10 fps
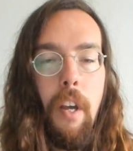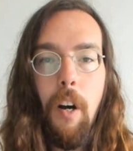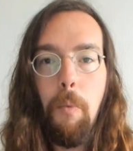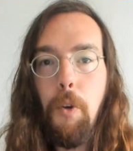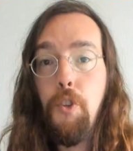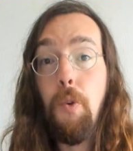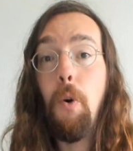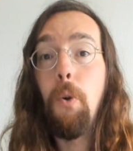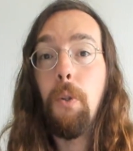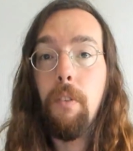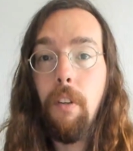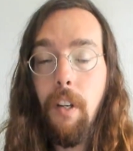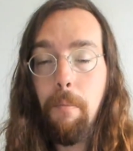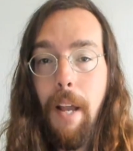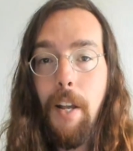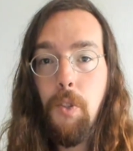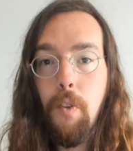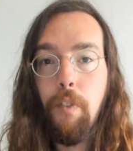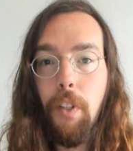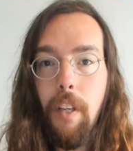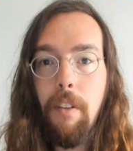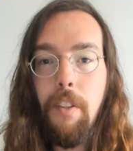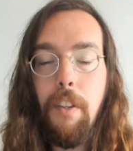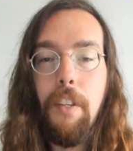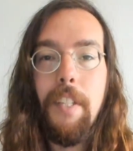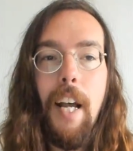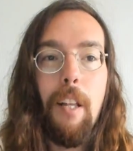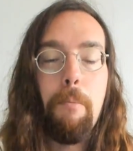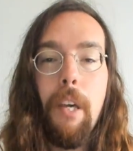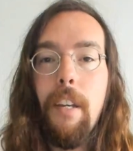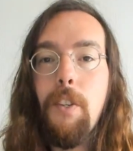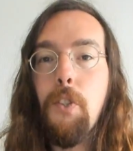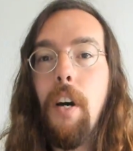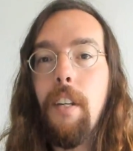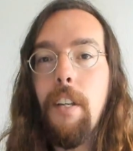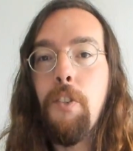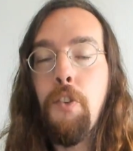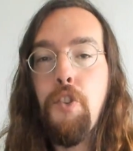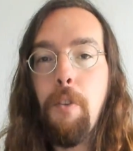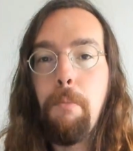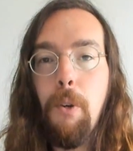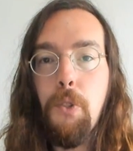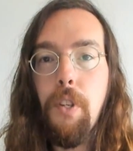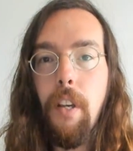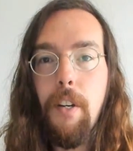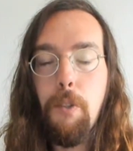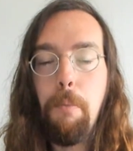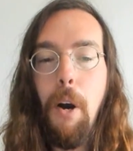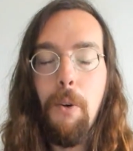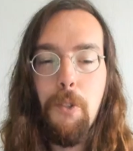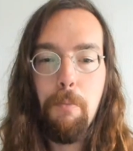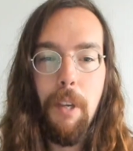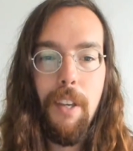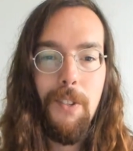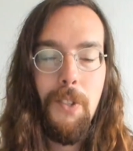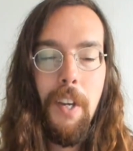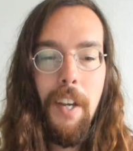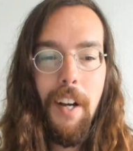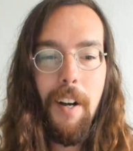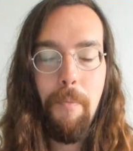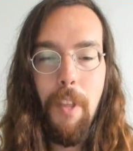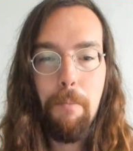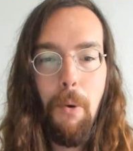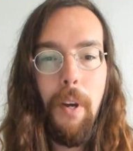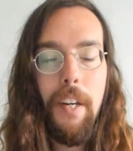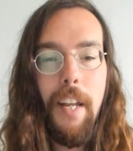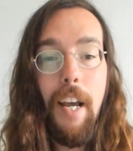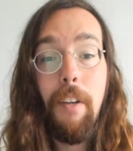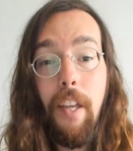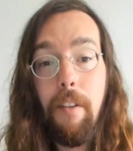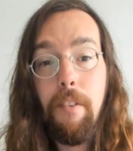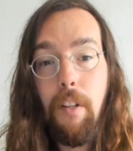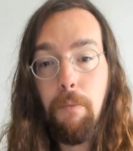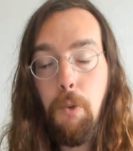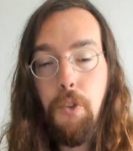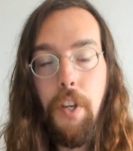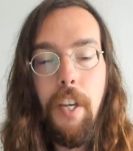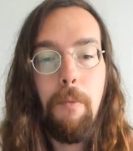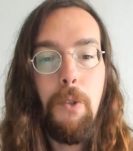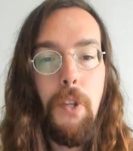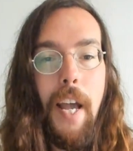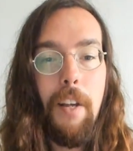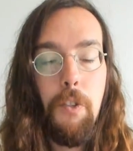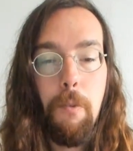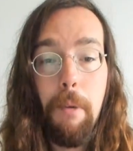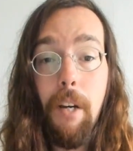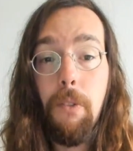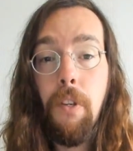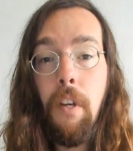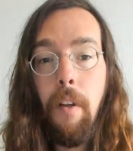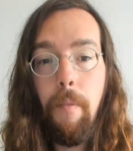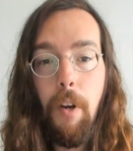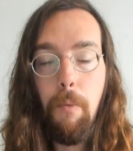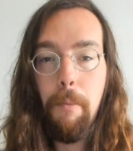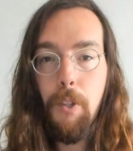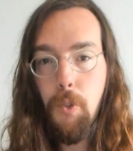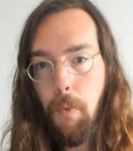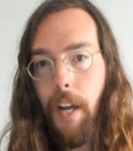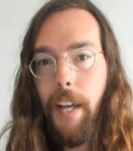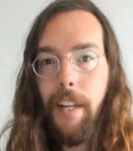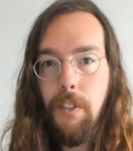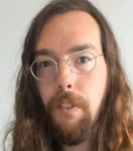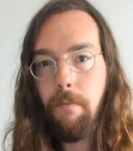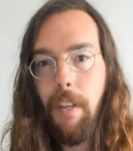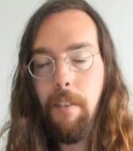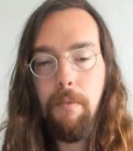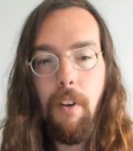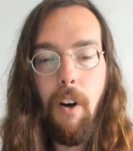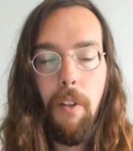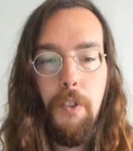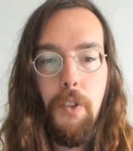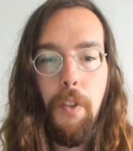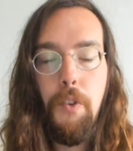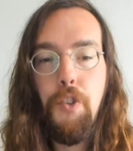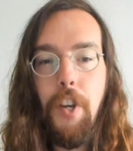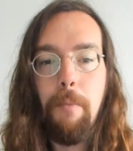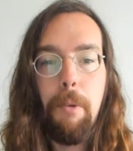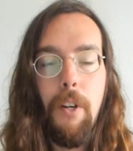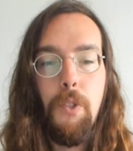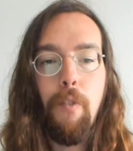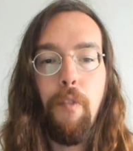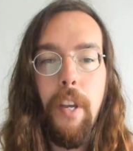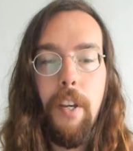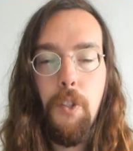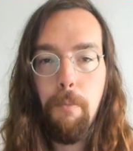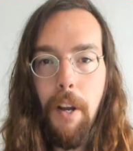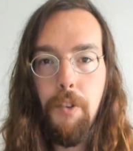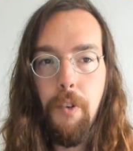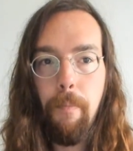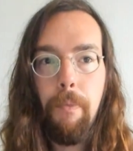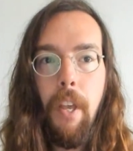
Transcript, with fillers: uh, were trolled uh, masterfully. Uh, the, the, Taliban has gotten into shitposting, I suppose, because uh, they pointed out, he, Mujahid was asked about uh, women's rights and, and all this other shit, but also free expression.